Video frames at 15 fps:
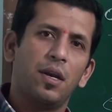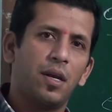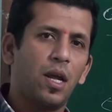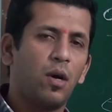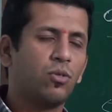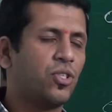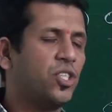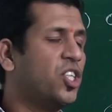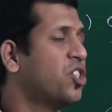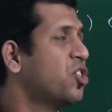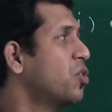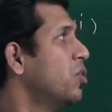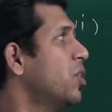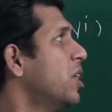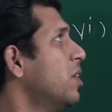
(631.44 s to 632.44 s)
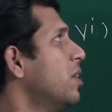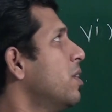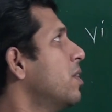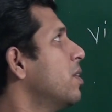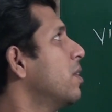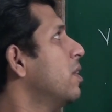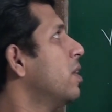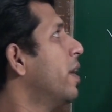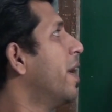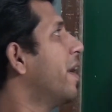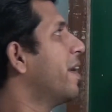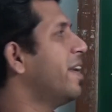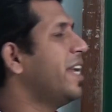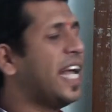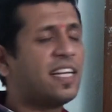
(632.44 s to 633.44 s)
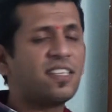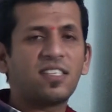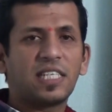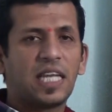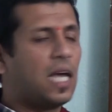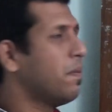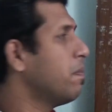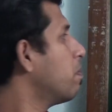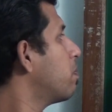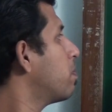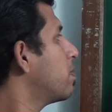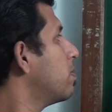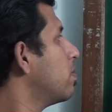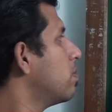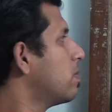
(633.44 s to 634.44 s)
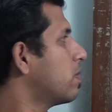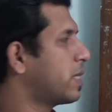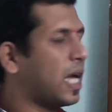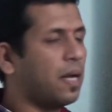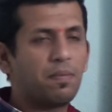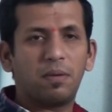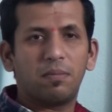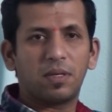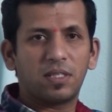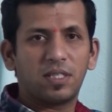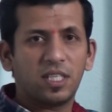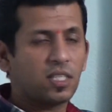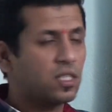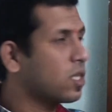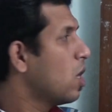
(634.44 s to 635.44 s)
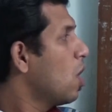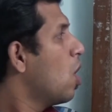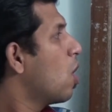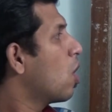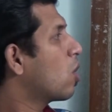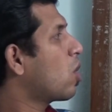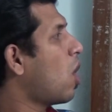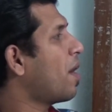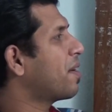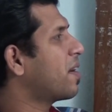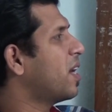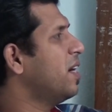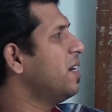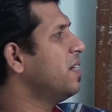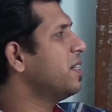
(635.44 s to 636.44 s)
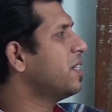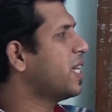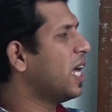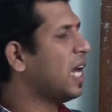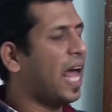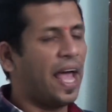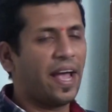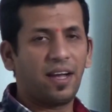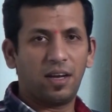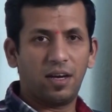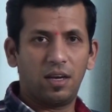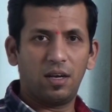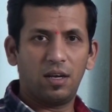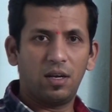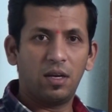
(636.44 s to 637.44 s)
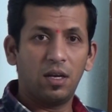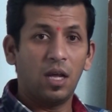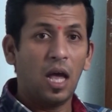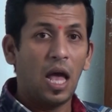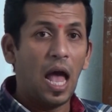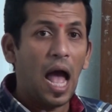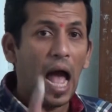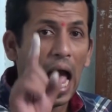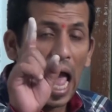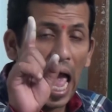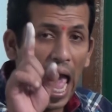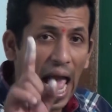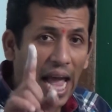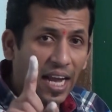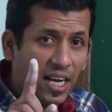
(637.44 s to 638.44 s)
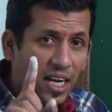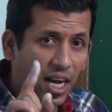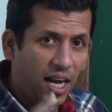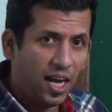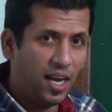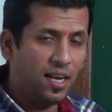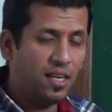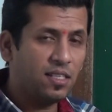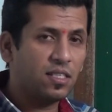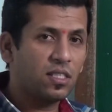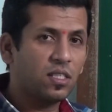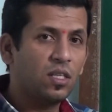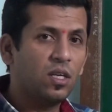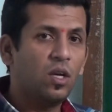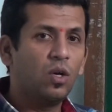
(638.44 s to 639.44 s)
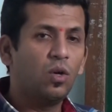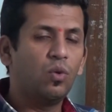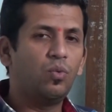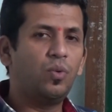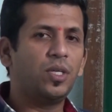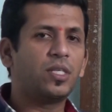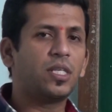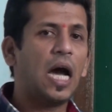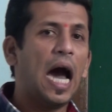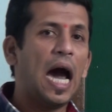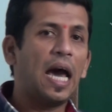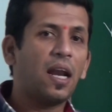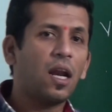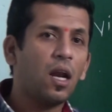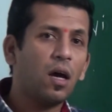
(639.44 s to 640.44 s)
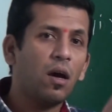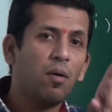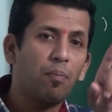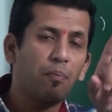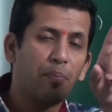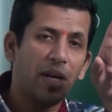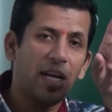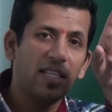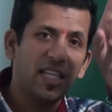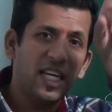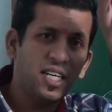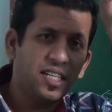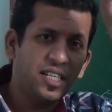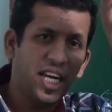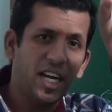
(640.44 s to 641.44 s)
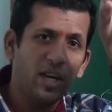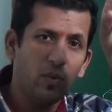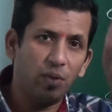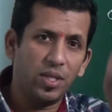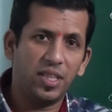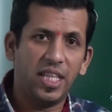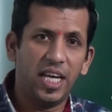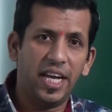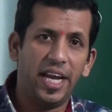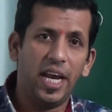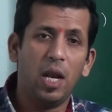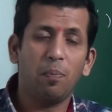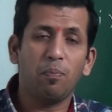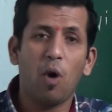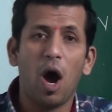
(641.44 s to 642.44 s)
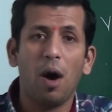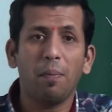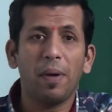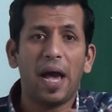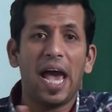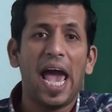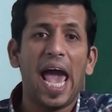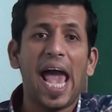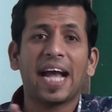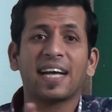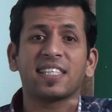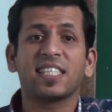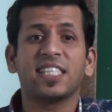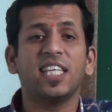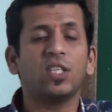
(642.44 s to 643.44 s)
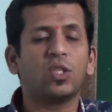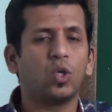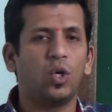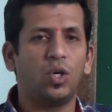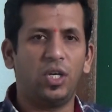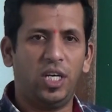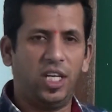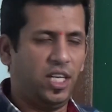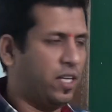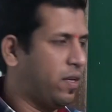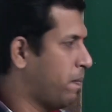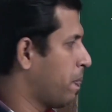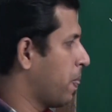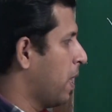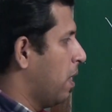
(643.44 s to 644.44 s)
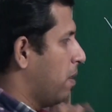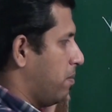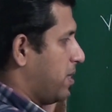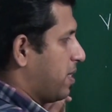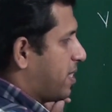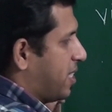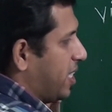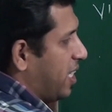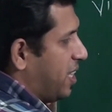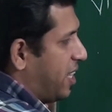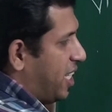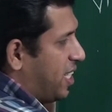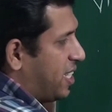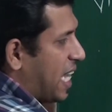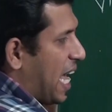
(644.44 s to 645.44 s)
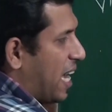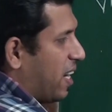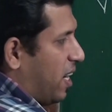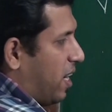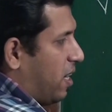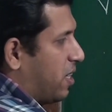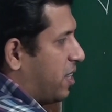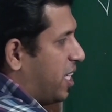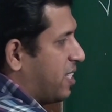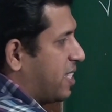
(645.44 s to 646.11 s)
Now see student, next type number 6, quadrantal angle. Angles which are presented with the help of axis only. Means see this angle,